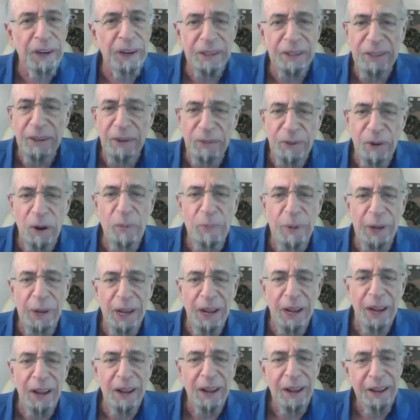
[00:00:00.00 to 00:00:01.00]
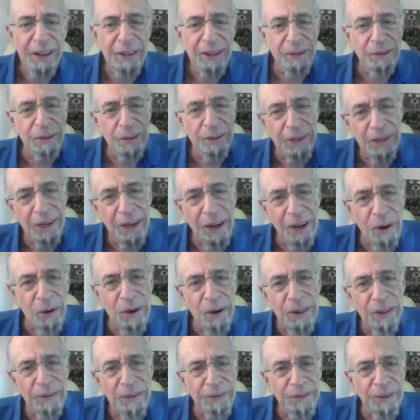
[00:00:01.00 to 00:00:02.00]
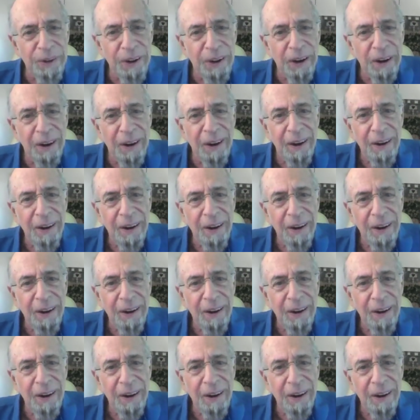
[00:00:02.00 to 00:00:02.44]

it's a phobia, you lower the fear.